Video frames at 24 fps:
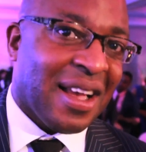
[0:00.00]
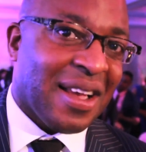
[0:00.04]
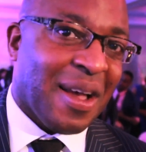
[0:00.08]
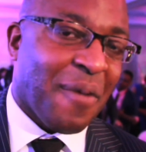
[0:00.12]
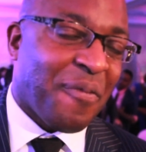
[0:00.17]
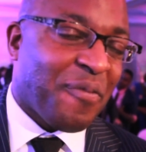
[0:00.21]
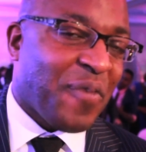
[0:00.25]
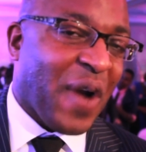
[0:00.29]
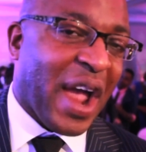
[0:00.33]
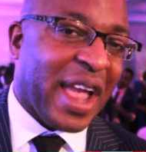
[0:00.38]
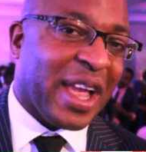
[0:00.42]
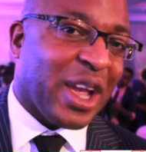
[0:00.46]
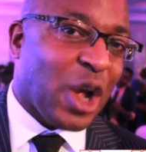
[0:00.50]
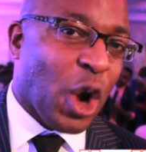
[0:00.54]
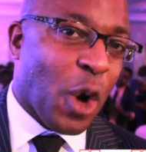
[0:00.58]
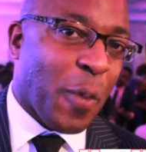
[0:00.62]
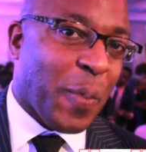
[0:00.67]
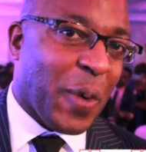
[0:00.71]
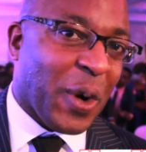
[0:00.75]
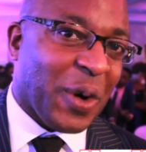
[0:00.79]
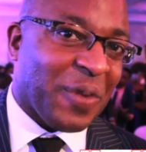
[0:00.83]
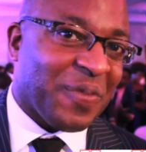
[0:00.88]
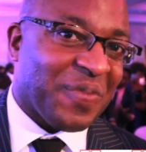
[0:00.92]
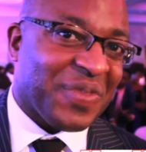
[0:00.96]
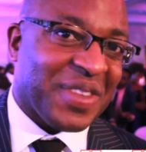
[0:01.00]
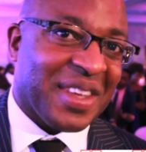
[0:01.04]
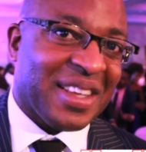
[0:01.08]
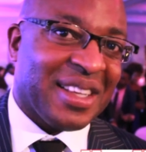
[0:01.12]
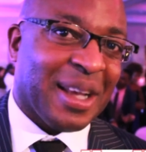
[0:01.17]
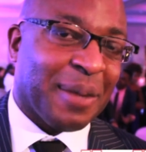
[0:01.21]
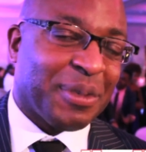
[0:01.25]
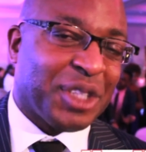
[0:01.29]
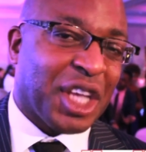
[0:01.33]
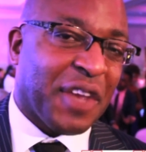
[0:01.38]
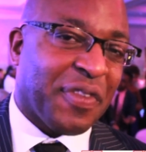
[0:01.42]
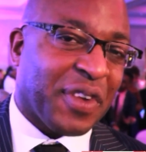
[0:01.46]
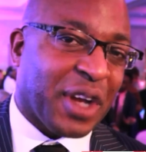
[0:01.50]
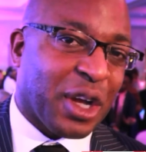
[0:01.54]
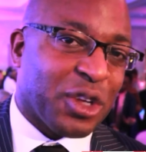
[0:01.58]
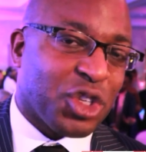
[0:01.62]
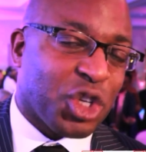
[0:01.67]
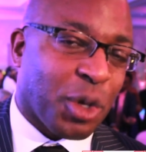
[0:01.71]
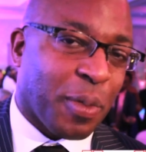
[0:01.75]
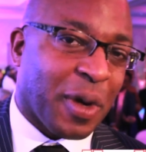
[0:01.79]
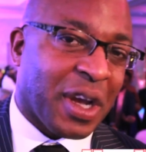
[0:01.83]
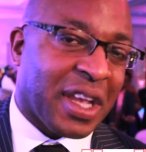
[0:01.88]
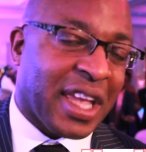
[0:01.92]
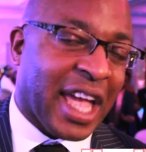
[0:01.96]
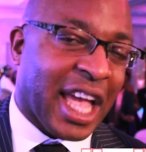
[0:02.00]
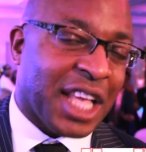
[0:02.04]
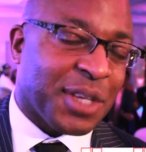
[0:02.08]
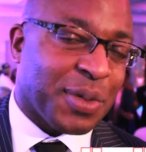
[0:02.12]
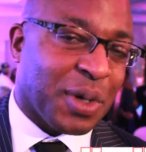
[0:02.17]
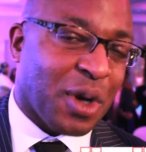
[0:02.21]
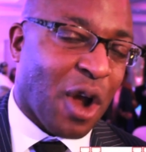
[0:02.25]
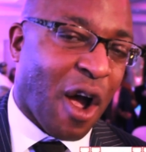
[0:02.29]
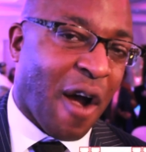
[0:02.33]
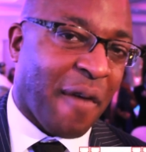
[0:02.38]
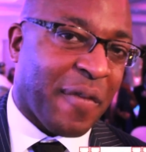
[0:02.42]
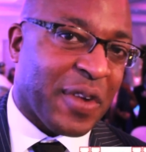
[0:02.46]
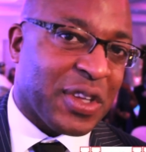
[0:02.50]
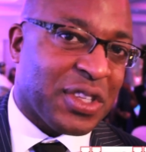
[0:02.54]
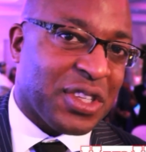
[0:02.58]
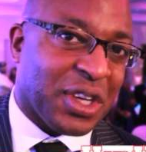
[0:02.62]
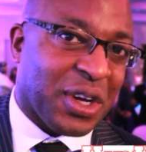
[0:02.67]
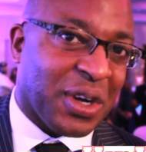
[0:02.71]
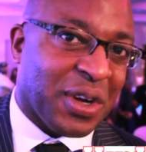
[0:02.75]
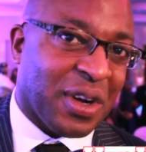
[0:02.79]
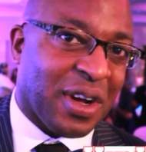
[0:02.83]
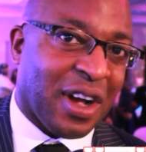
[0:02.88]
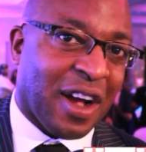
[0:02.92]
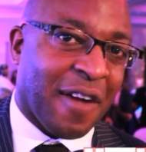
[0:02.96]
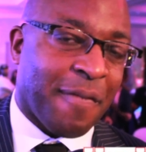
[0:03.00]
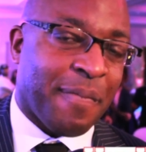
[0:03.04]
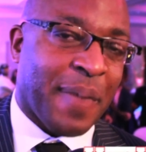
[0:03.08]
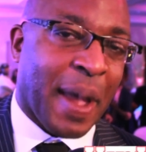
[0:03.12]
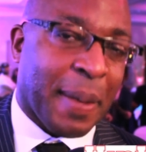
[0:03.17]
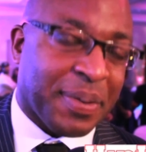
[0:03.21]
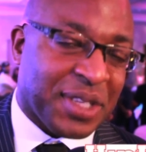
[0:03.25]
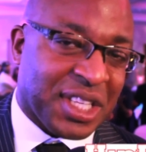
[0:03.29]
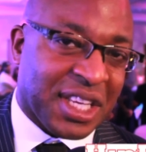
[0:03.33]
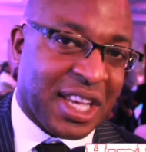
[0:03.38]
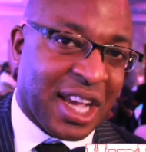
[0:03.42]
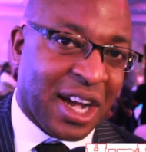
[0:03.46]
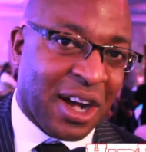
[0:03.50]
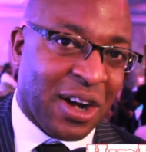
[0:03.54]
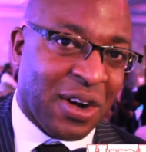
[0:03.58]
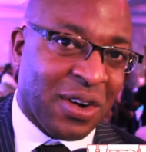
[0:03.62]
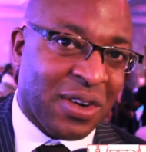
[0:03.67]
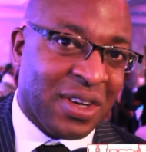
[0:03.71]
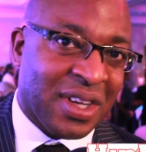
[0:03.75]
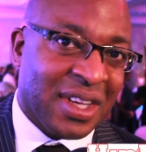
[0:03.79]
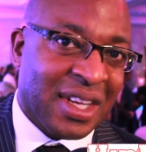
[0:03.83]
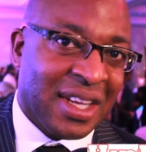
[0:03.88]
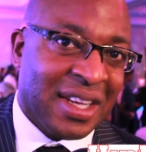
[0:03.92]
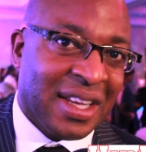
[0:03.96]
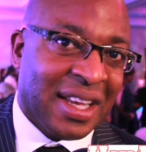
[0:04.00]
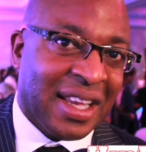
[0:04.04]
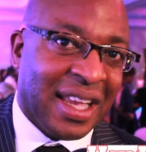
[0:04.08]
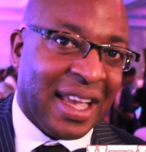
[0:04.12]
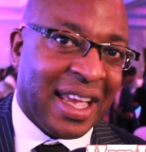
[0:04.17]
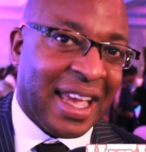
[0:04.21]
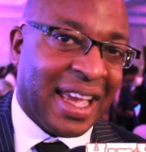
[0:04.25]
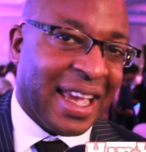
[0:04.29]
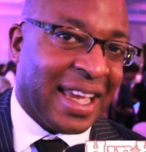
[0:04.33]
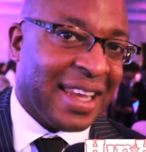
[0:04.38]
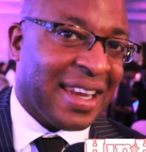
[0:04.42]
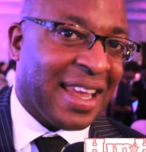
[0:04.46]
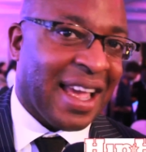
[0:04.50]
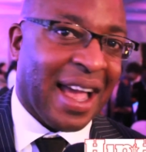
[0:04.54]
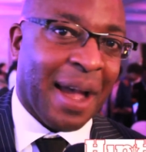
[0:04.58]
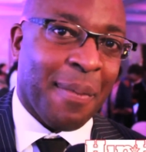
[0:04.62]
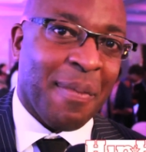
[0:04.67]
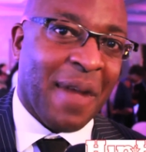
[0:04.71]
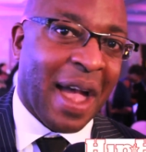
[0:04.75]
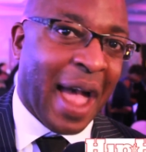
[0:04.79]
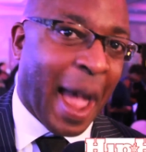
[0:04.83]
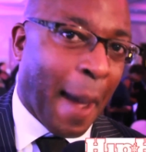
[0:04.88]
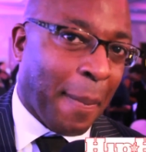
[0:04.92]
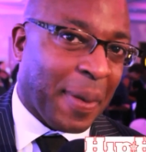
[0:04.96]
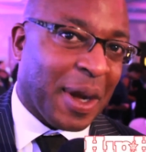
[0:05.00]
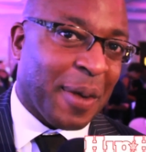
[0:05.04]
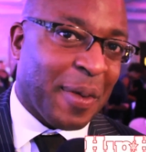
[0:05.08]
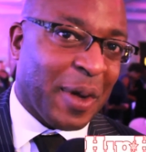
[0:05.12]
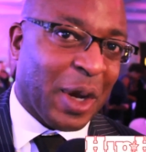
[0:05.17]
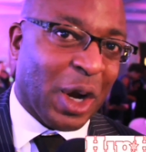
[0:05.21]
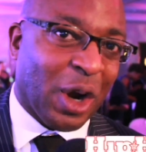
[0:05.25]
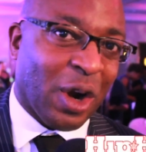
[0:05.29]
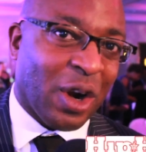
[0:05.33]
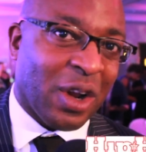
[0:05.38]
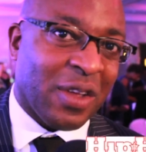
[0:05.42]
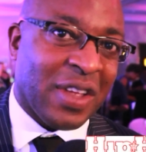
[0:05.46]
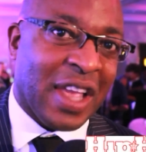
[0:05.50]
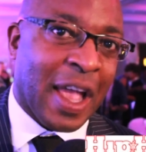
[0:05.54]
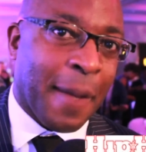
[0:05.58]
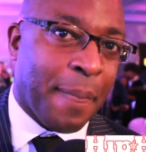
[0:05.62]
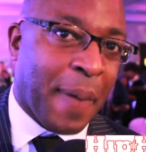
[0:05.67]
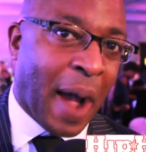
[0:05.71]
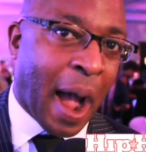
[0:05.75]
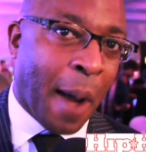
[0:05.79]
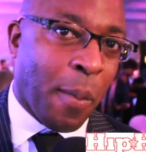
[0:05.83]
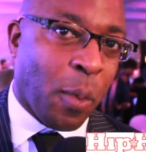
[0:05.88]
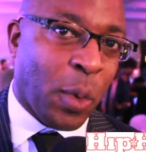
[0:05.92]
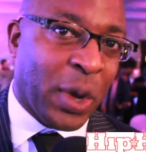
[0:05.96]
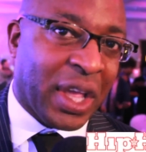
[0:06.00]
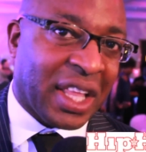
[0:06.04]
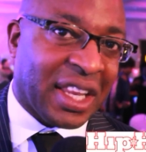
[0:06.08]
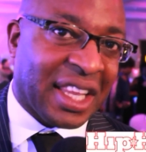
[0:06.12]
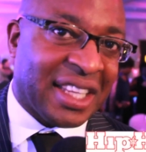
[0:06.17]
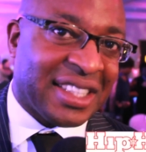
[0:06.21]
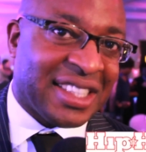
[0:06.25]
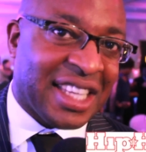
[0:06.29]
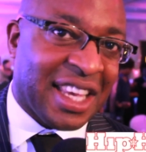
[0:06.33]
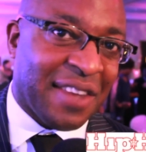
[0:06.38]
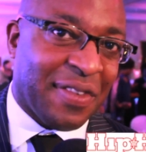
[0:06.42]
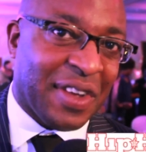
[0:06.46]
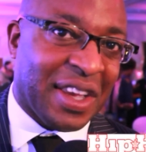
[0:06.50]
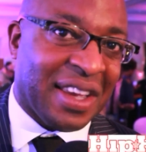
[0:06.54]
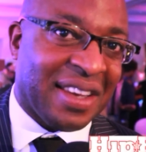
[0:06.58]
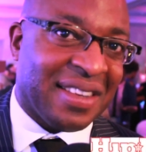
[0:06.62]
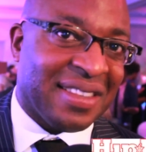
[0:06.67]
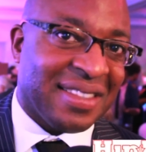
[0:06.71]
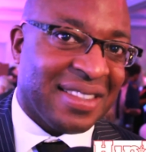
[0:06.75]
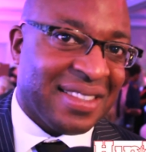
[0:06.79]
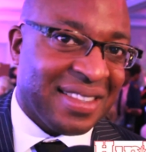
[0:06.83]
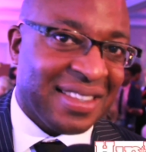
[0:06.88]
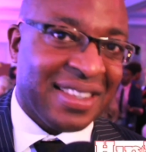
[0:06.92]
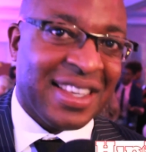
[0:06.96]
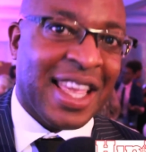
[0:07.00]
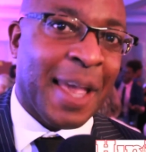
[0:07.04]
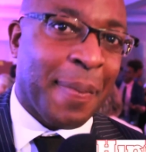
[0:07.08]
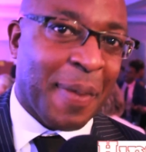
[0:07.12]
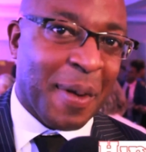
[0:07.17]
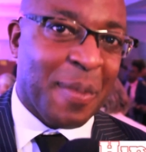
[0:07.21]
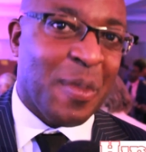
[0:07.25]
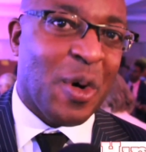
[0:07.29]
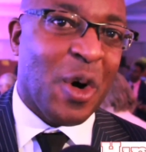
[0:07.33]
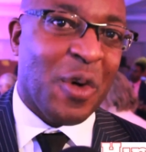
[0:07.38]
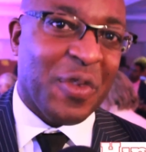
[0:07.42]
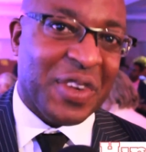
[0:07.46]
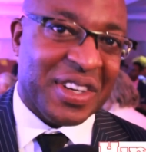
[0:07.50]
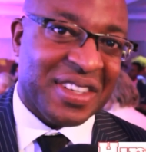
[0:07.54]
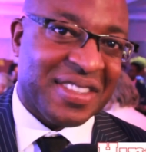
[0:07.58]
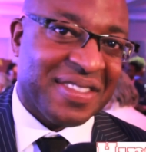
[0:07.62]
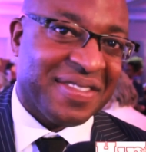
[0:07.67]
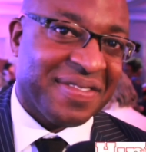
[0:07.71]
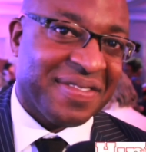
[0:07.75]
Frank Cooper, Chief Consumer Engagement Officer of Pepsi Co, and I'm happy to be here on Hip Hop Weekly TV. Keep it moving.